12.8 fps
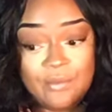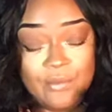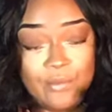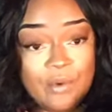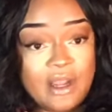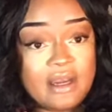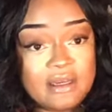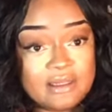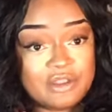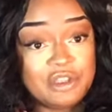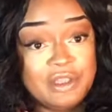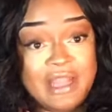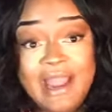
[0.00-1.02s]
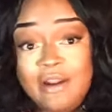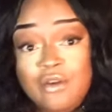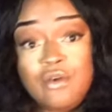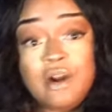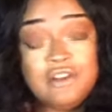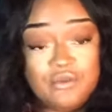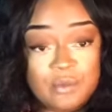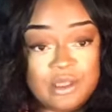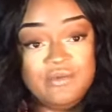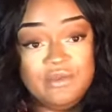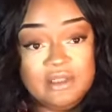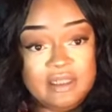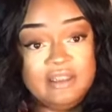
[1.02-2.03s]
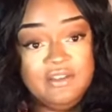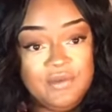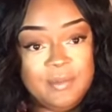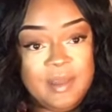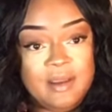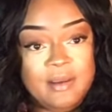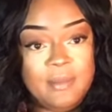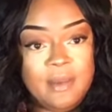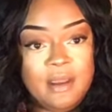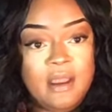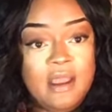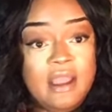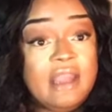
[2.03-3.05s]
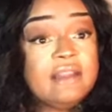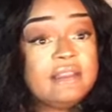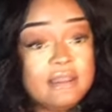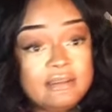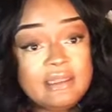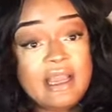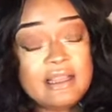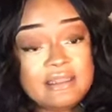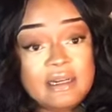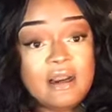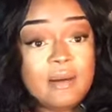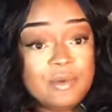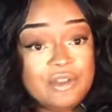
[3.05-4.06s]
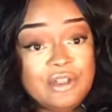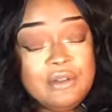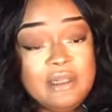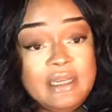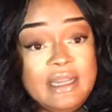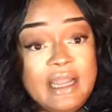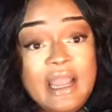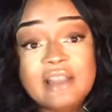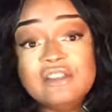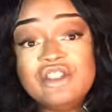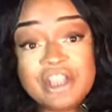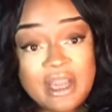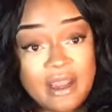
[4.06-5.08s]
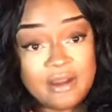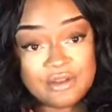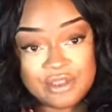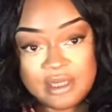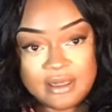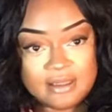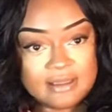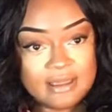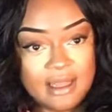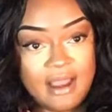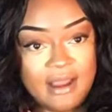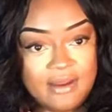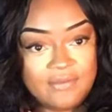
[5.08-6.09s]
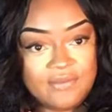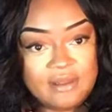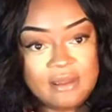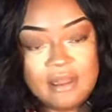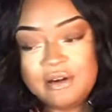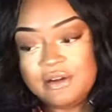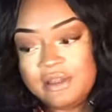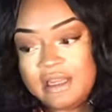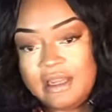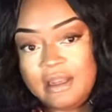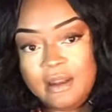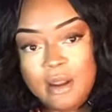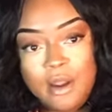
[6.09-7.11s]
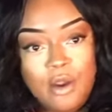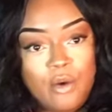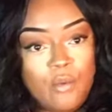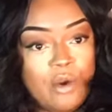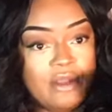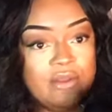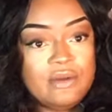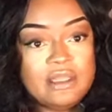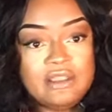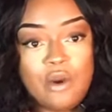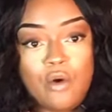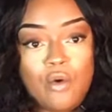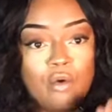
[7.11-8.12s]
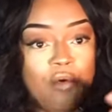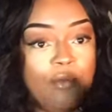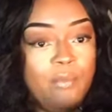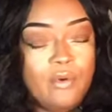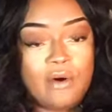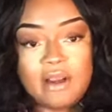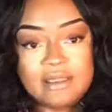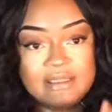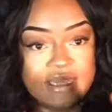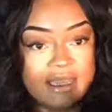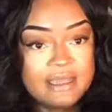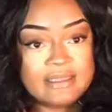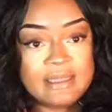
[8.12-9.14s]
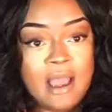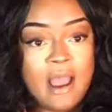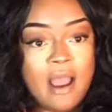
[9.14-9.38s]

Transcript: when that crutch was released from him. He took that as an opportunity and changed his life. Literally went through this whole process